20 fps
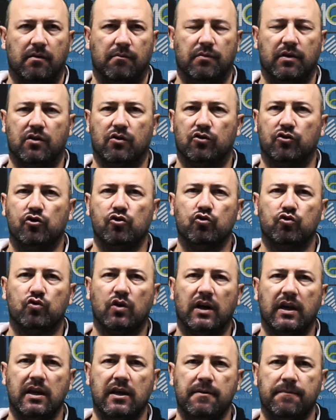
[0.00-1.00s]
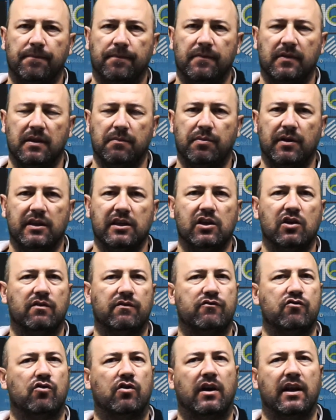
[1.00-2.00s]
because usually, depending
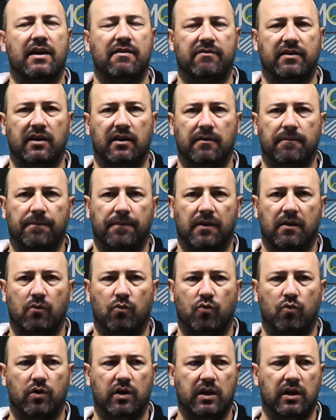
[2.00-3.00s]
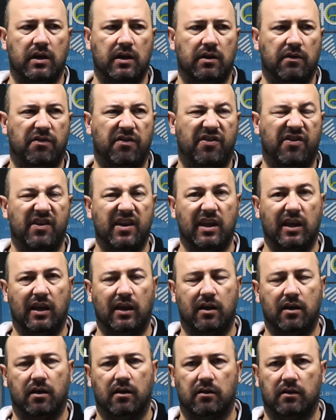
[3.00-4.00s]
on your level, we
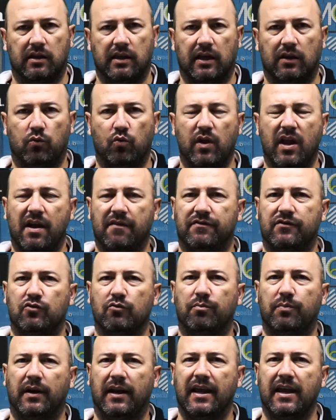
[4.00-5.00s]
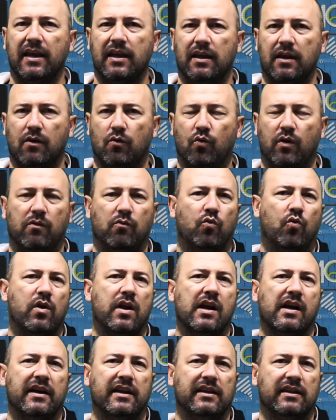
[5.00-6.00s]
think that we have to play, when
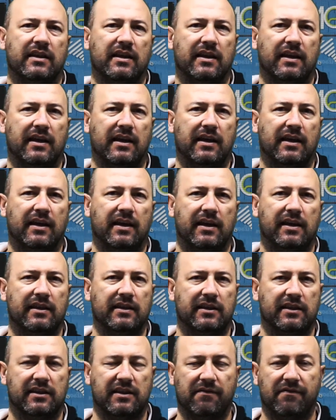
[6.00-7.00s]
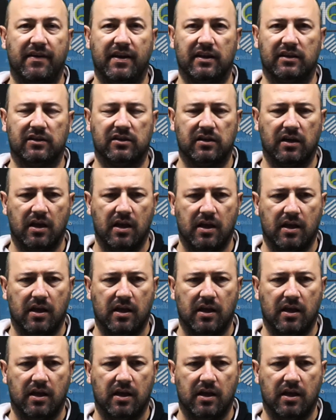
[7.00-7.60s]
we are in the defense,